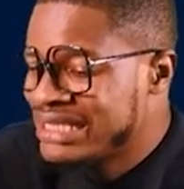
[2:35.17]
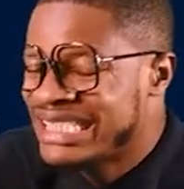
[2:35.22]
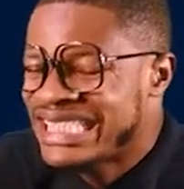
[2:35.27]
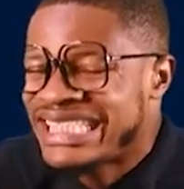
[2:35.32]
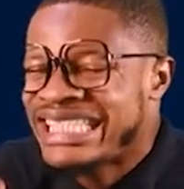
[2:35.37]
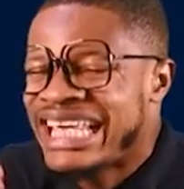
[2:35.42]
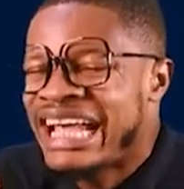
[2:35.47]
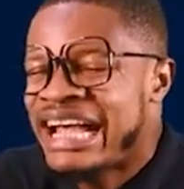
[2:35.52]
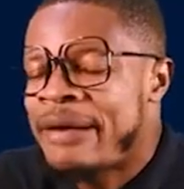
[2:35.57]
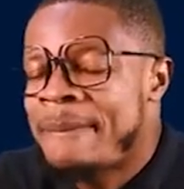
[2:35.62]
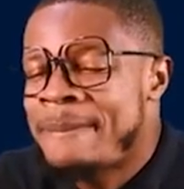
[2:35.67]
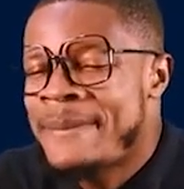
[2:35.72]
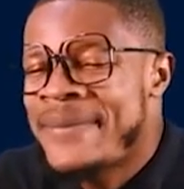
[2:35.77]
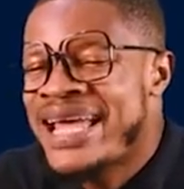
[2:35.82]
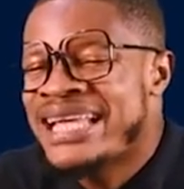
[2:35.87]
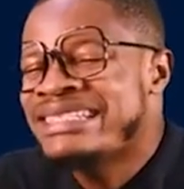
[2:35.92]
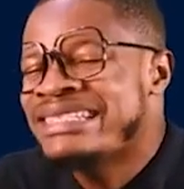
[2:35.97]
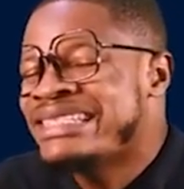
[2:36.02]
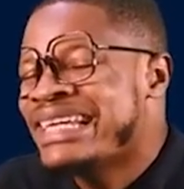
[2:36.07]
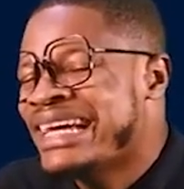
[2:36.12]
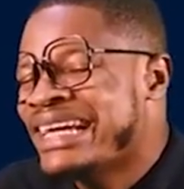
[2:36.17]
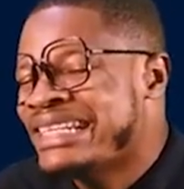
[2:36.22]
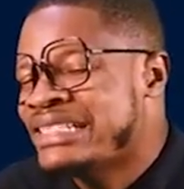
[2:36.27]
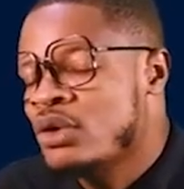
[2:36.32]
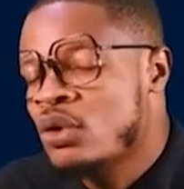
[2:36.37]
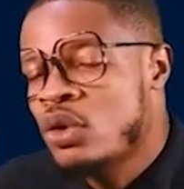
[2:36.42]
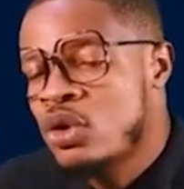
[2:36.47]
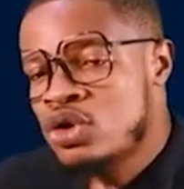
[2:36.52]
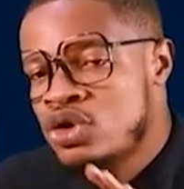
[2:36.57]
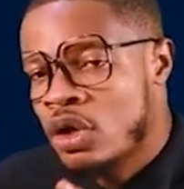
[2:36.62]
Segmented.
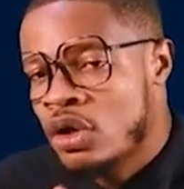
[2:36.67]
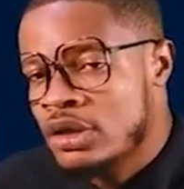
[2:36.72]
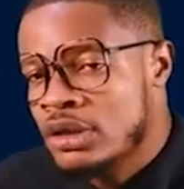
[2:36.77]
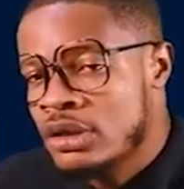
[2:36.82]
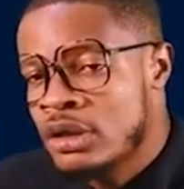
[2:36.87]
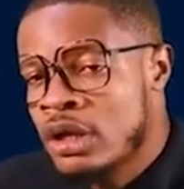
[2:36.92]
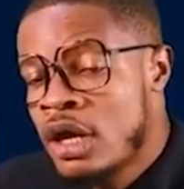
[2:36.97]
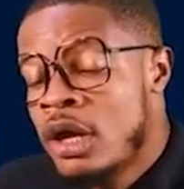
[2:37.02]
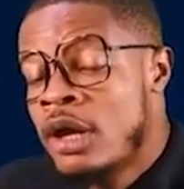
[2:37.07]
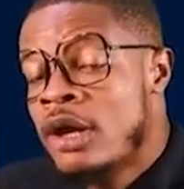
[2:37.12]
Hold on.